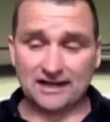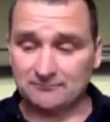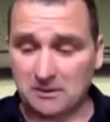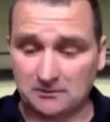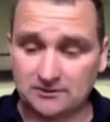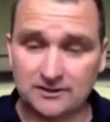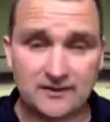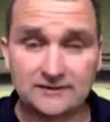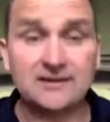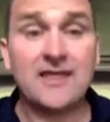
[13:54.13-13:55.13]
telling people, and
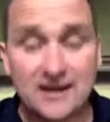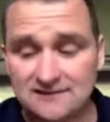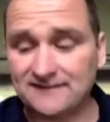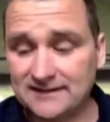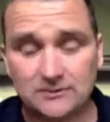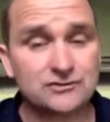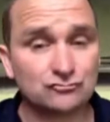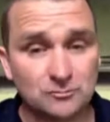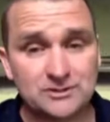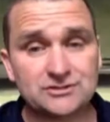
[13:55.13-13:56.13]
then you find out it's
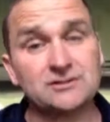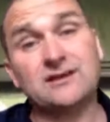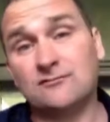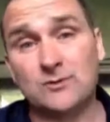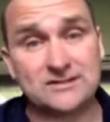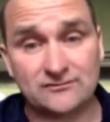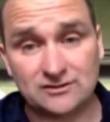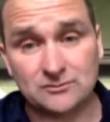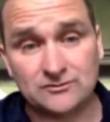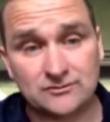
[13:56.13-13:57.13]
rubbish, and then you've wasted
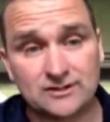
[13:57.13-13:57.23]
3 months,